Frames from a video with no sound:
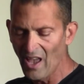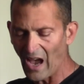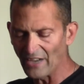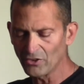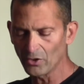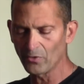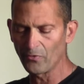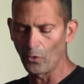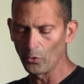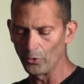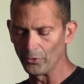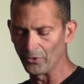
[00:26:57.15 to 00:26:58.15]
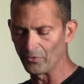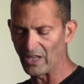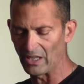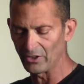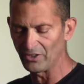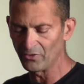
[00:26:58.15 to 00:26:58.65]
I took photos of
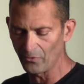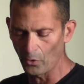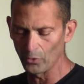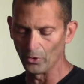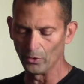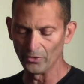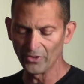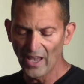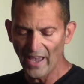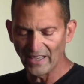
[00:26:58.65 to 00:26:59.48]
Kelly's photos